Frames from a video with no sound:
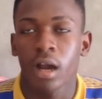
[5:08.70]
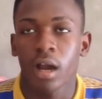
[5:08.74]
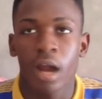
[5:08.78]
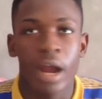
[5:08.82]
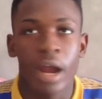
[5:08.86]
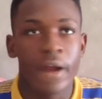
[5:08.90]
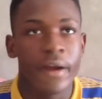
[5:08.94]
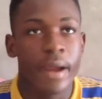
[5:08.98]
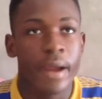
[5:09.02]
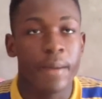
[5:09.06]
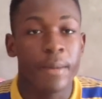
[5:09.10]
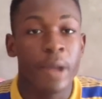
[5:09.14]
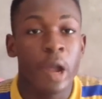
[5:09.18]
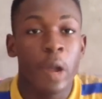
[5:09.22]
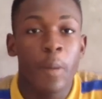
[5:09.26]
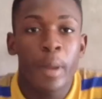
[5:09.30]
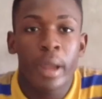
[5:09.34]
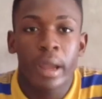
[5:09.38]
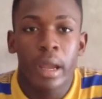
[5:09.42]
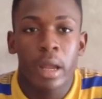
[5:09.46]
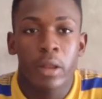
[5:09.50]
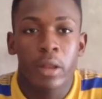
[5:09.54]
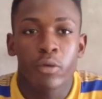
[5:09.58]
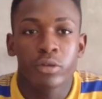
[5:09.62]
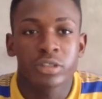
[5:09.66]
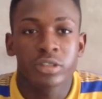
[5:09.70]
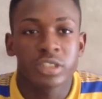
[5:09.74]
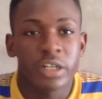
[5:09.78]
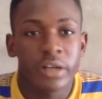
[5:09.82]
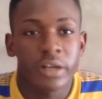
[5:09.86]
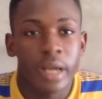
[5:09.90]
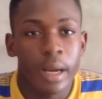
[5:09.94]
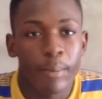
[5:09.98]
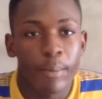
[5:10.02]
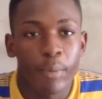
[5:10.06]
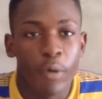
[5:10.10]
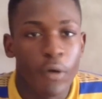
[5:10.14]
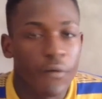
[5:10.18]
Alright, I'm going to make an
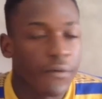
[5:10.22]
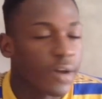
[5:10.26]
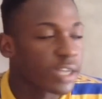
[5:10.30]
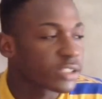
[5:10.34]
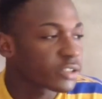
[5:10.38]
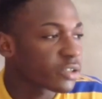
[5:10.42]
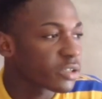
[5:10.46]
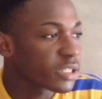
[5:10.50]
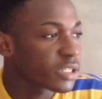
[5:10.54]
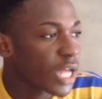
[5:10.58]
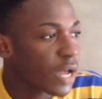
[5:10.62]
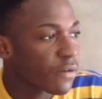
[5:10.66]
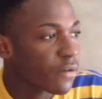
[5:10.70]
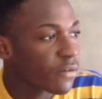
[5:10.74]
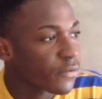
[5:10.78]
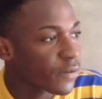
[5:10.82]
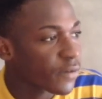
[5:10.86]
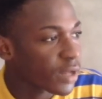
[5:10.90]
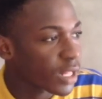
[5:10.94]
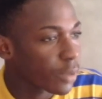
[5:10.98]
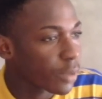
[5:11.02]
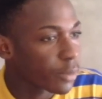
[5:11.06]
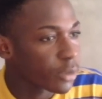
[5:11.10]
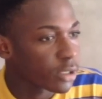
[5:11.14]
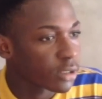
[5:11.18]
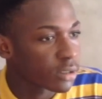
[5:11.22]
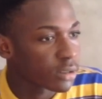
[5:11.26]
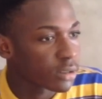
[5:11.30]
Instagram profile, so I'm not going to follow